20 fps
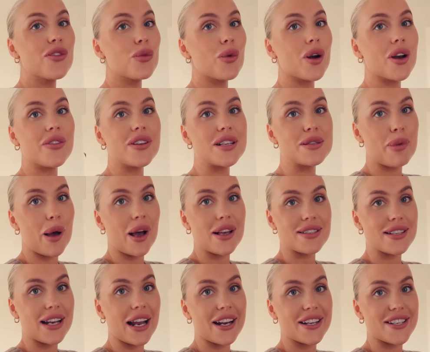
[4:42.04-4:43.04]
one of his
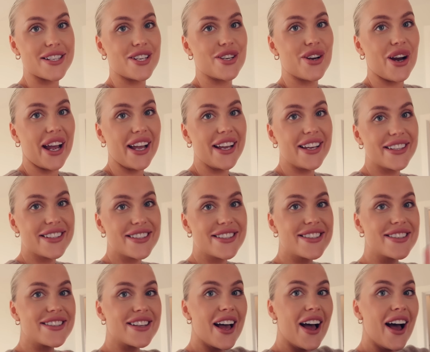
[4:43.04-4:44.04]
personality
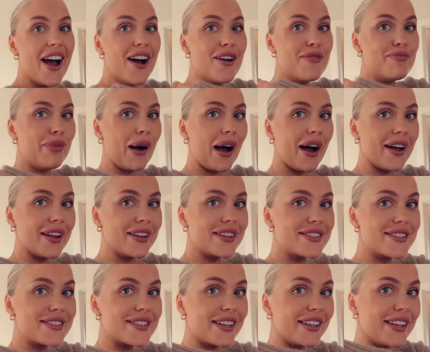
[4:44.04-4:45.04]
traits.
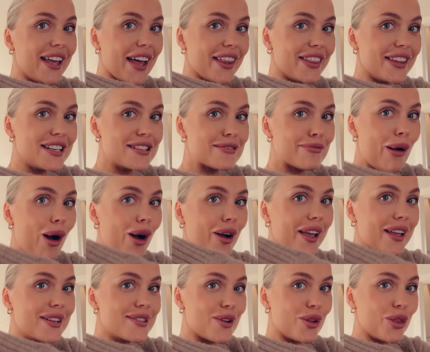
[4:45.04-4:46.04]
But yeah, these
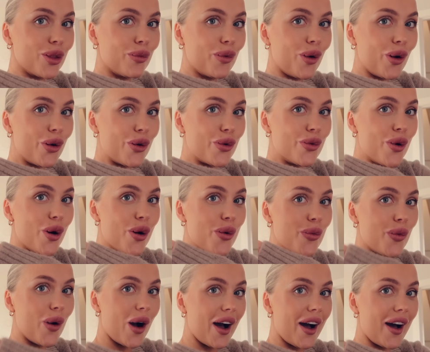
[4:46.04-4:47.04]
markings on the wall
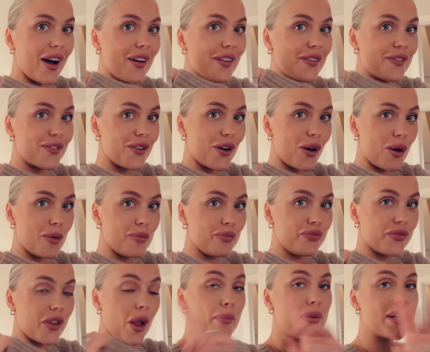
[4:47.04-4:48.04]
were
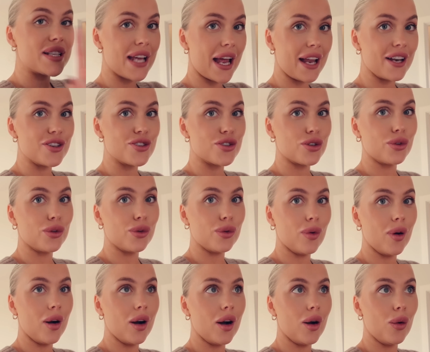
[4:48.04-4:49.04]
from
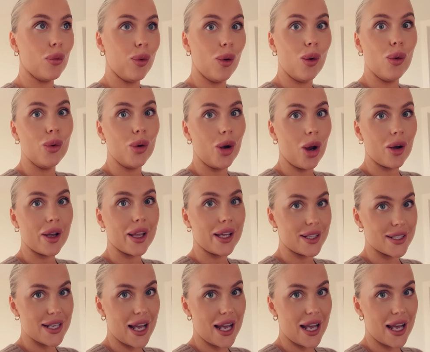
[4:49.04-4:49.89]
potential wall knocking